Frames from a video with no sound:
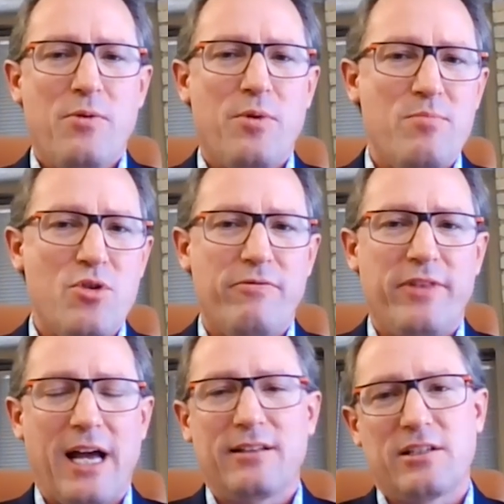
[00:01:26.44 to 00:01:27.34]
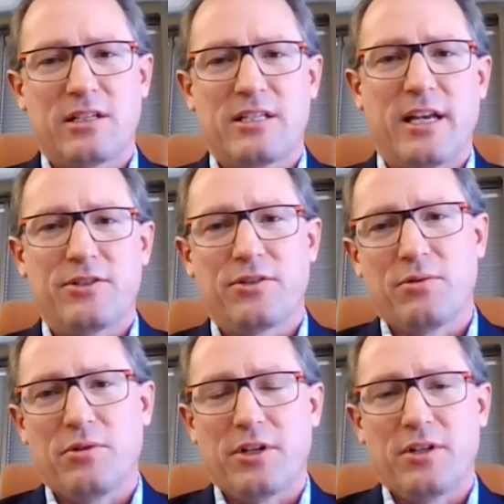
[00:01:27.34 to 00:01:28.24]
We moved that success
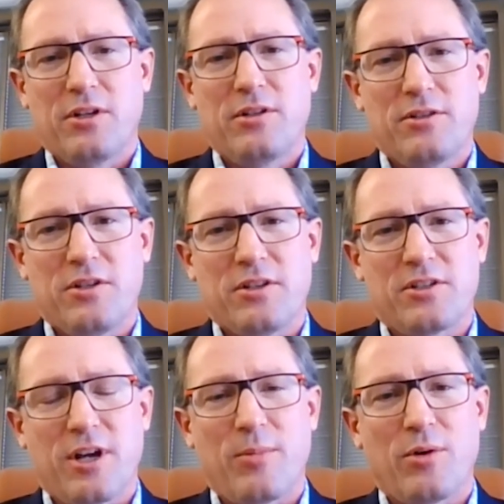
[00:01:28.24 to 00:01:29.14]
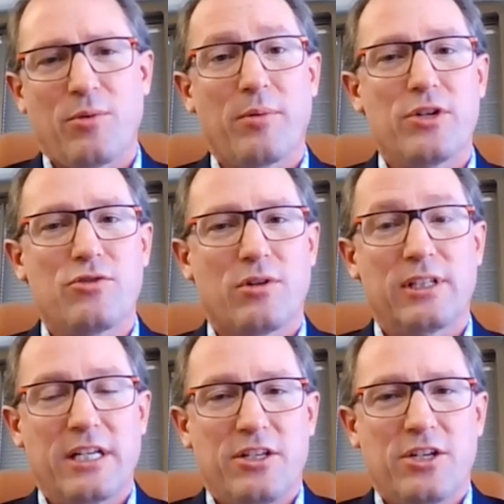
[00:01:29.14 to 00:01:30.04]
through to to the summer, where we
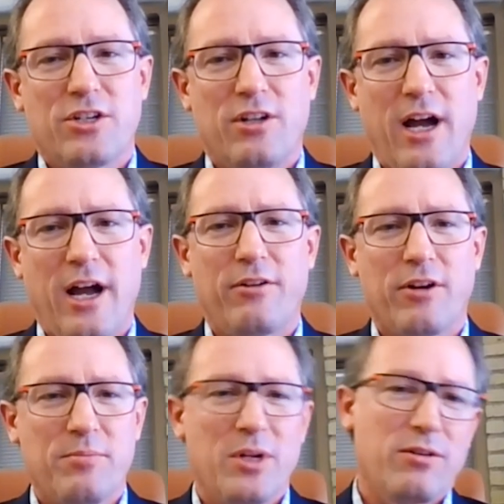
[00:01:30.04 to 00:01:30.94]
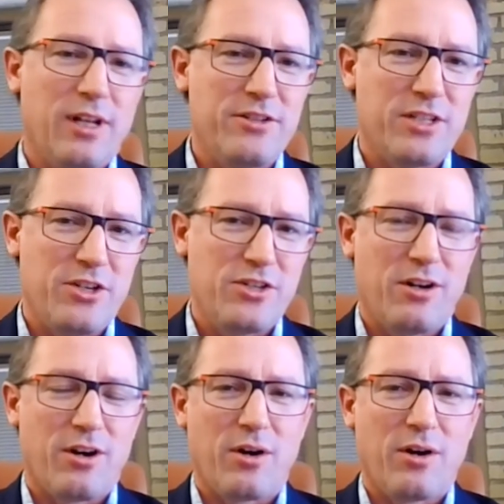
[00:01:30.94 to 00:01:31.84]
drilled additional high-grade
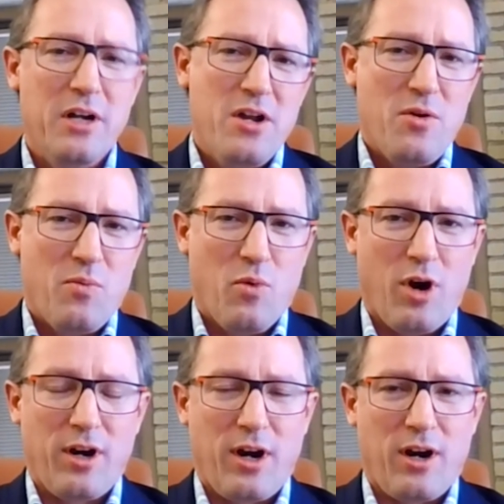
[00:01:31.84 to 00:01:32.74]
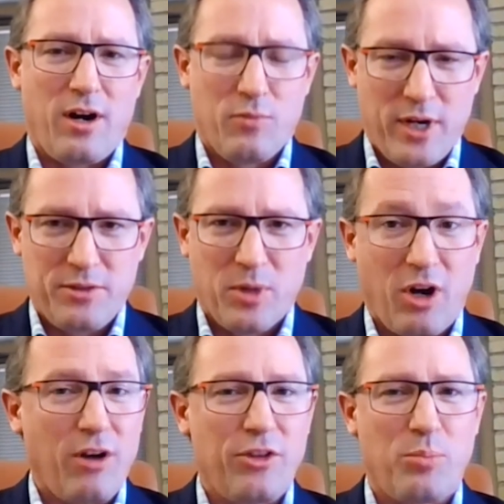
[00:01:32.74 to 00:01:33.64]
mineralization or water, our West
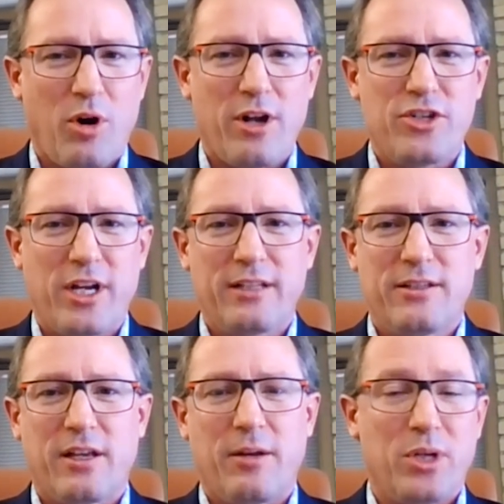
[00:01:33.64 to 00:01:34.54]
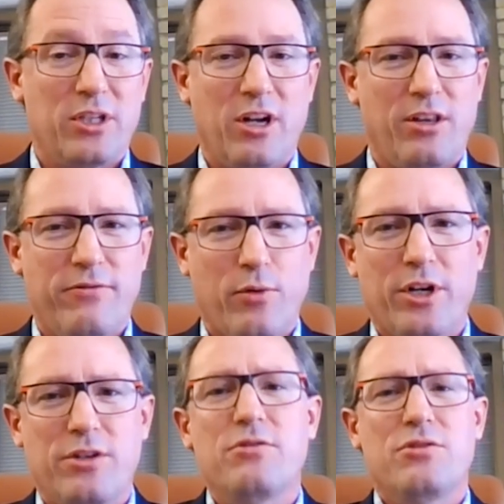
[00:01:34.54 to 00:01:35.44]
MacArthur project, uh, building on the
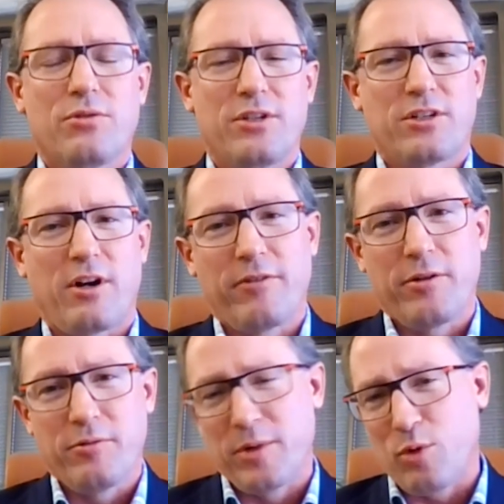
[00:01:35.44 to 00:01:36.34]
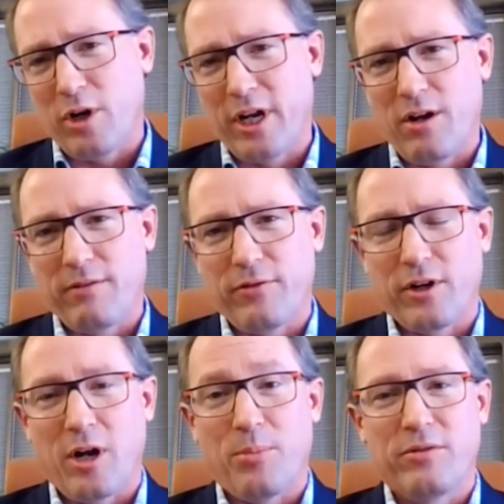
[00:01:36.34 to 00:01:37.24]
forty-two zone discovery we've been working on
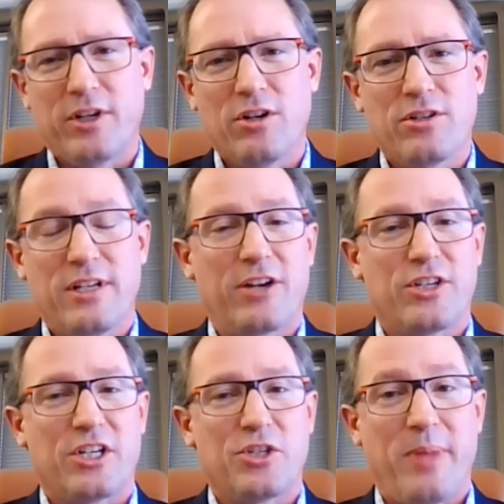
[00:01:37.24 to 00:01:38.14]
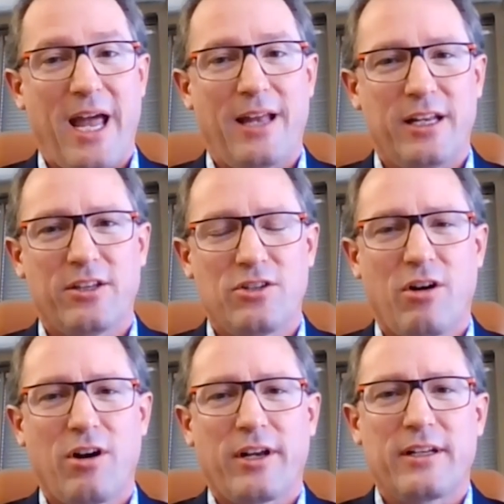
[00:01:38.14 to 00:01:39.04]
for a couple of years, and actually expanding the
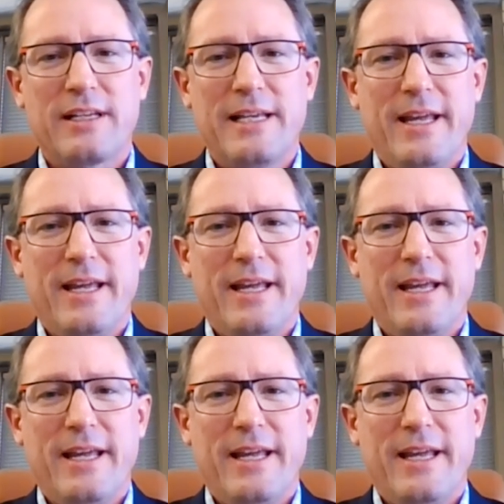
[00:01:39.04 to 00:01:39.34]
target